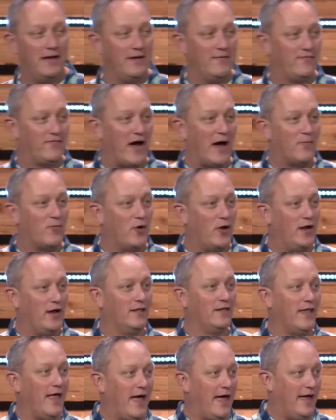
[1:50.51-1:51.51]
if I'm
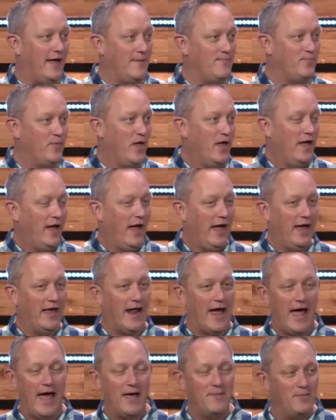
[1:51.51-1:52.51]
running late and
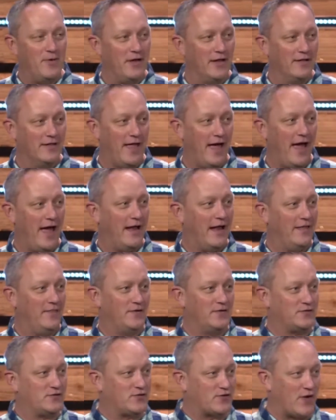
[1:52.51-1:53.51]
I hate being late and
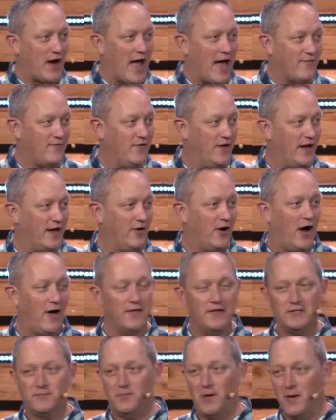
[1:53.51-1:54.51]
there's traffic and all
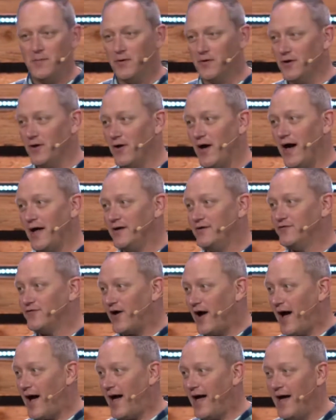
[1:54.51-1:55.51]
these people don't know how to
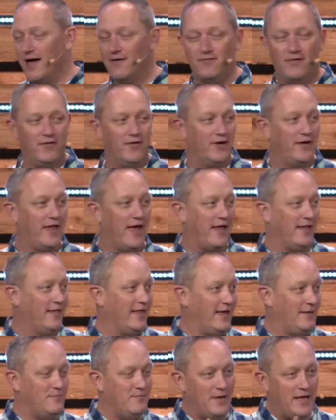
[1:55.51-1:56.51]
drive and they're not
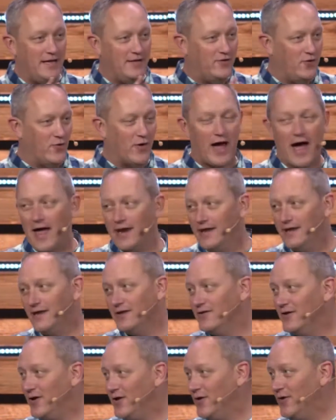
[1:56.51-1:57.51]
letting me do what I need to
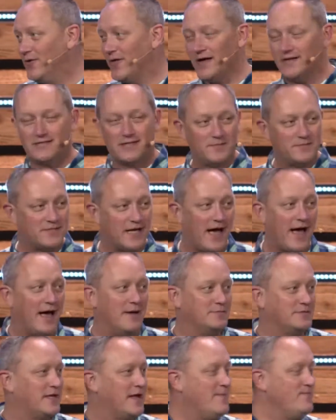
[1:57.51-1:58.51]
do, like
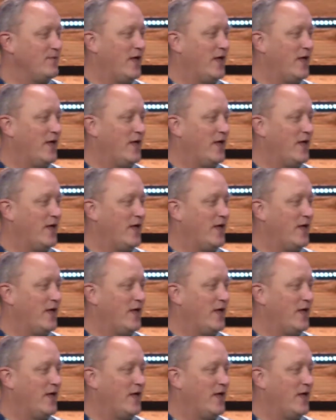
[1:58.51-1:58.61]
sometimes,